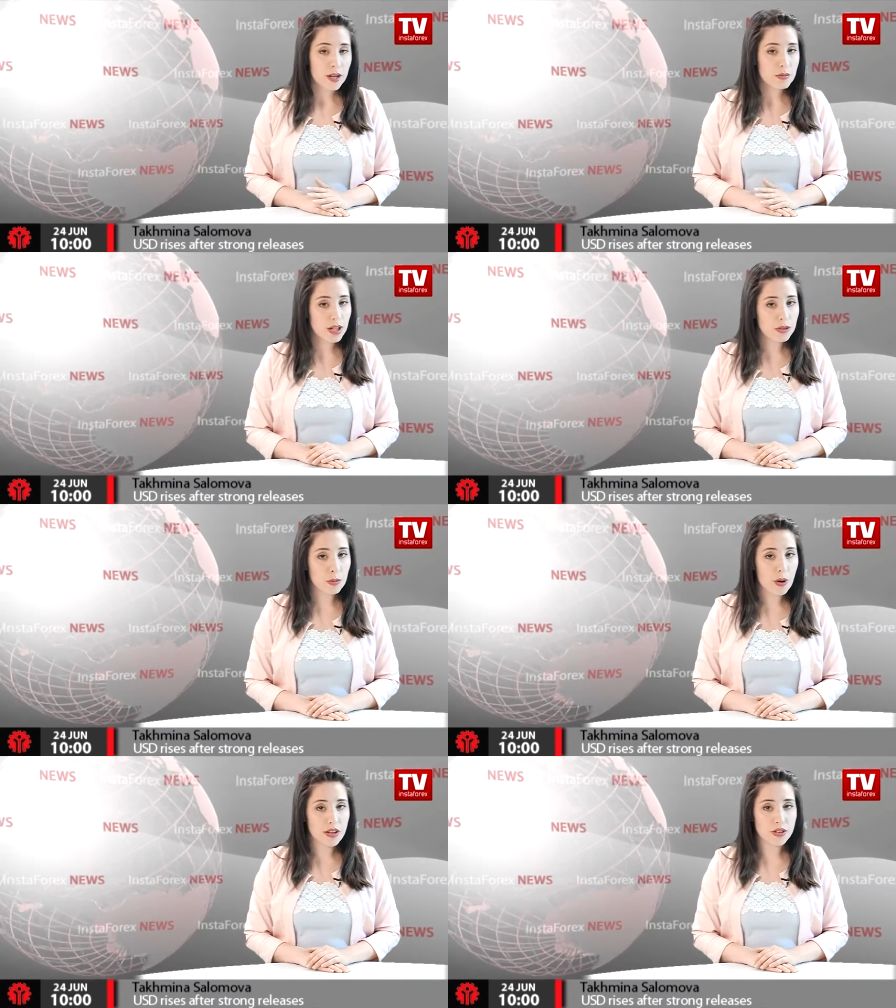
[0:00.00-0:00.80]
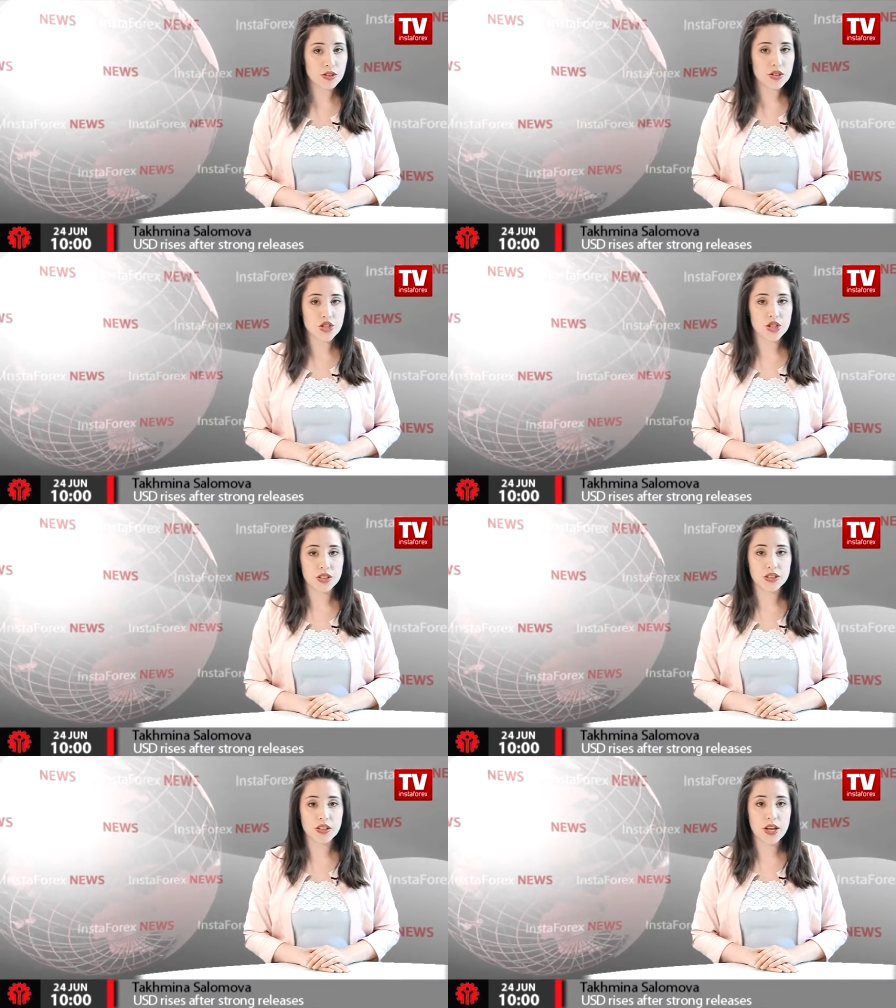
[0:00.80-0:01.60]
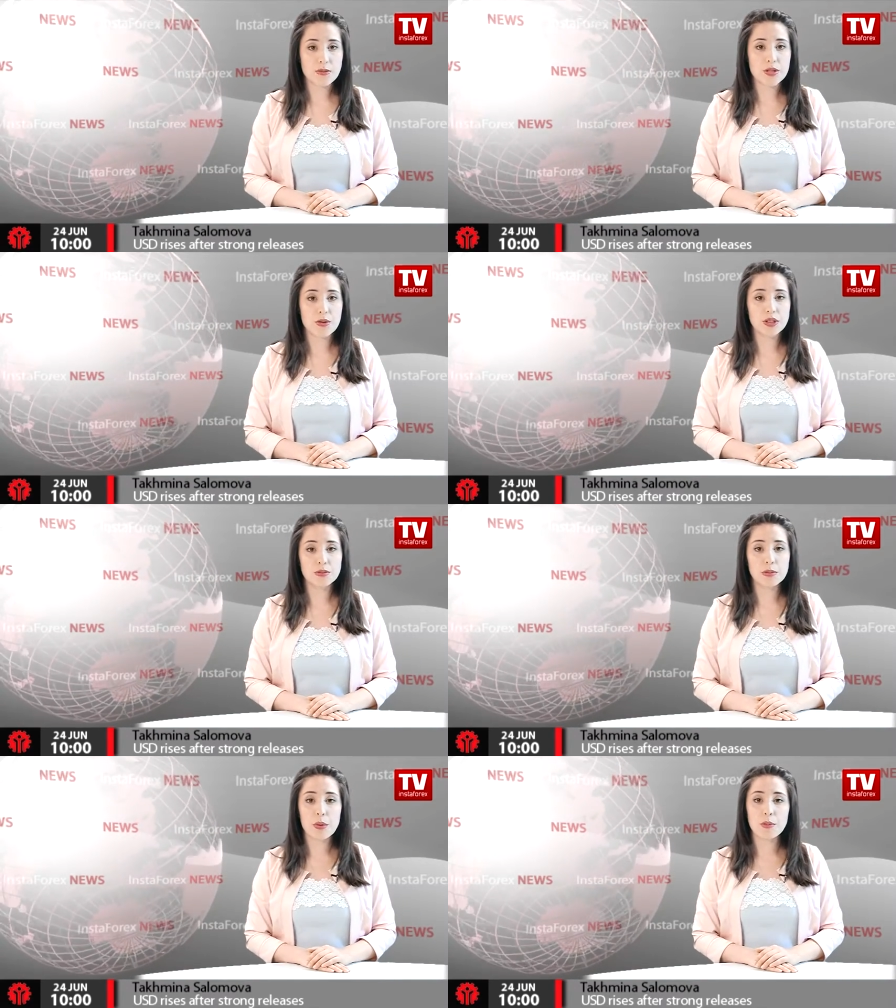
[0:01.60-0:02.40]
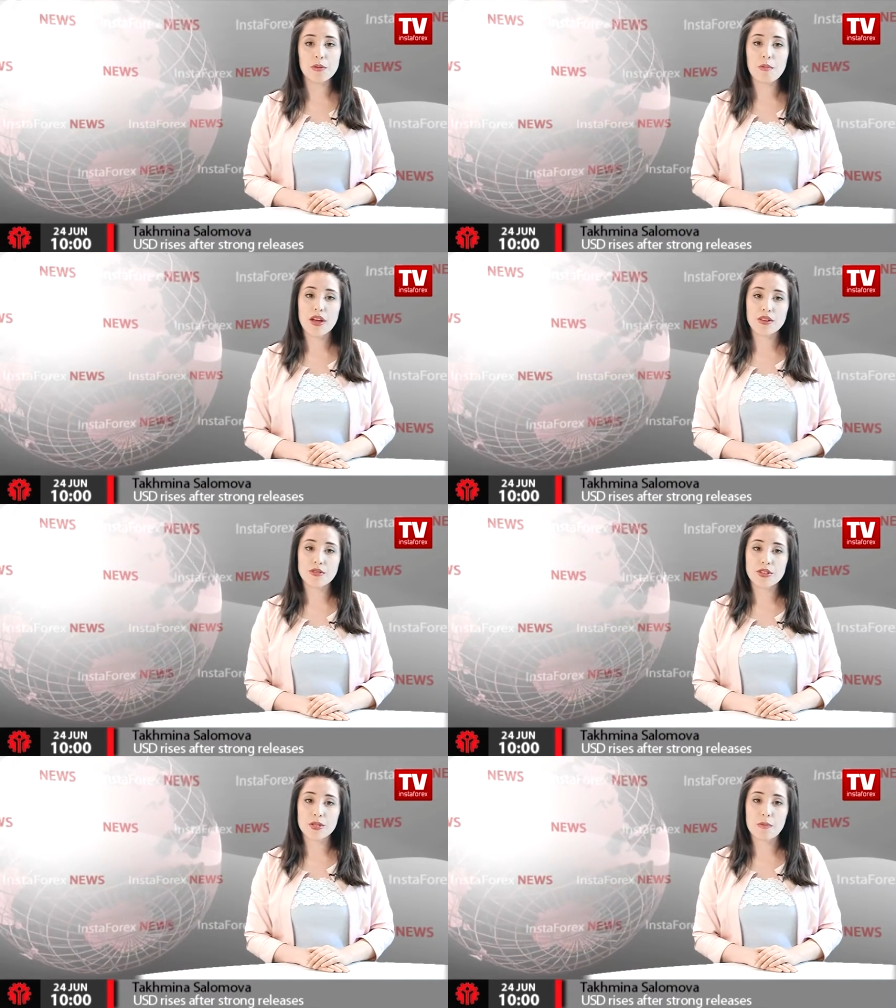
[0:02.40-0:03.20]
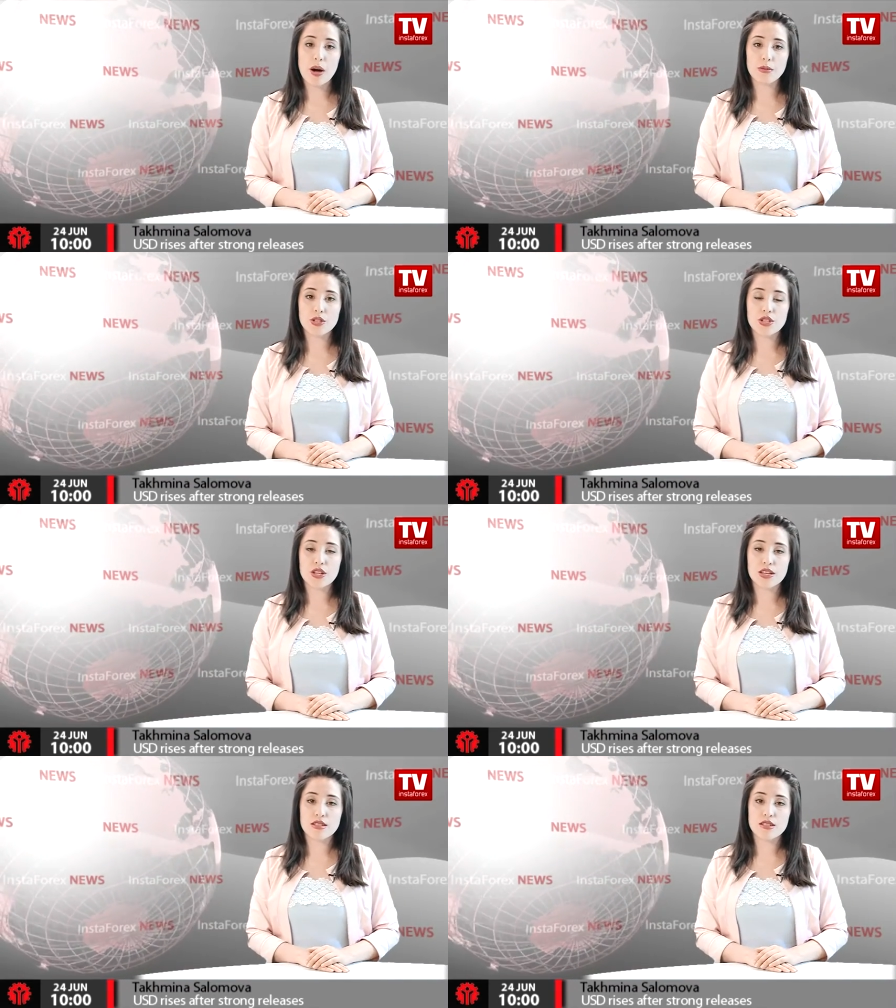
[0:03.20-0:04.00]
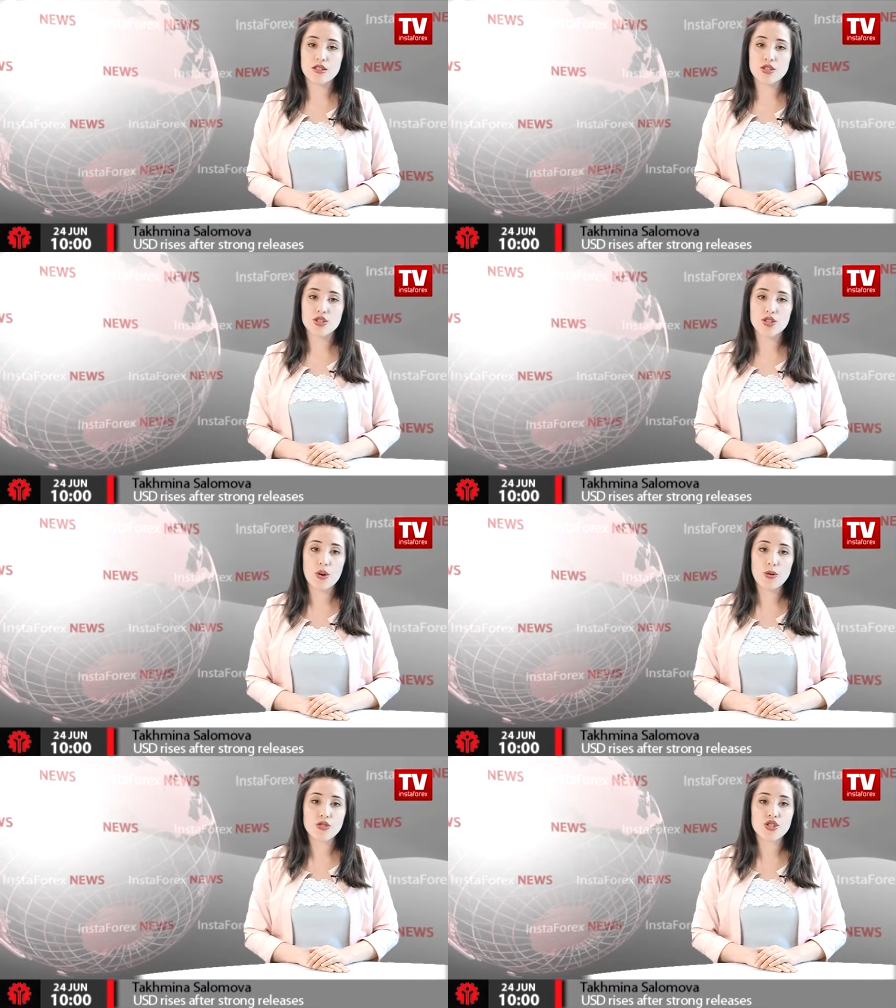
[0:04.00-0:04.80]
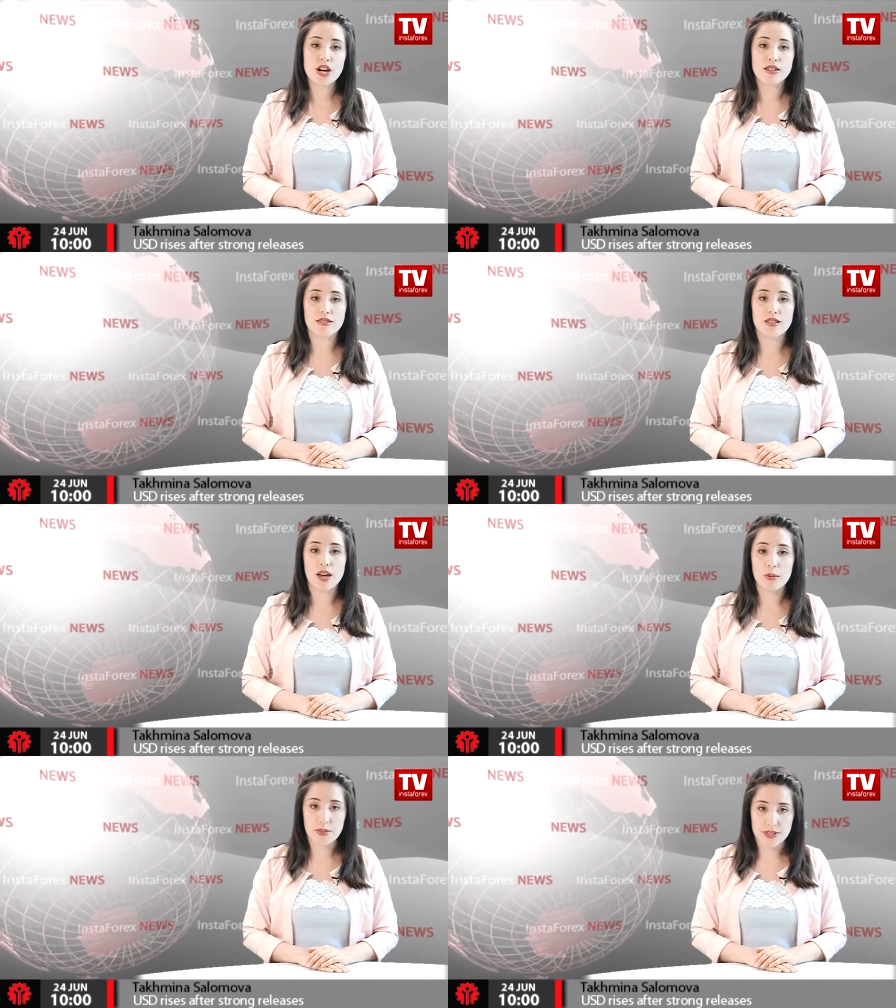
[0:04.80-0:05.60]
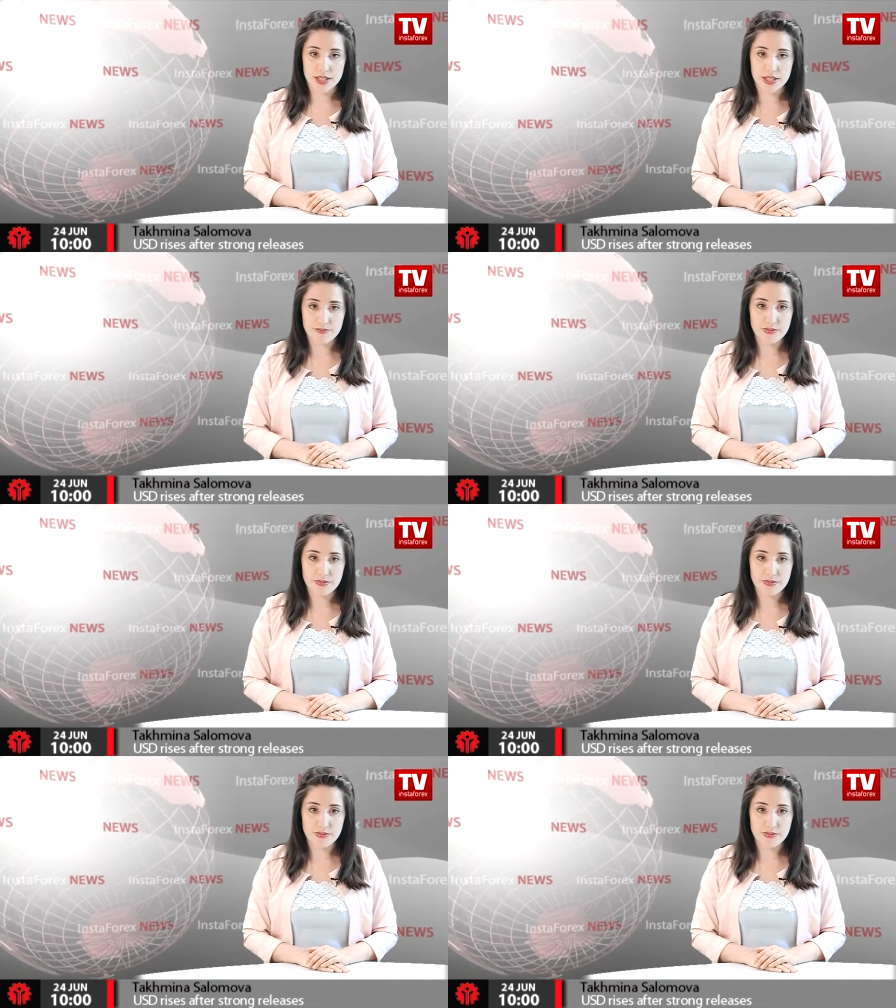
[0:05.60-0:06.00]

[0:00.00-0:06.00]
Meanwhile, initial claims for unemployment benefits published yesterday showed just the opposite.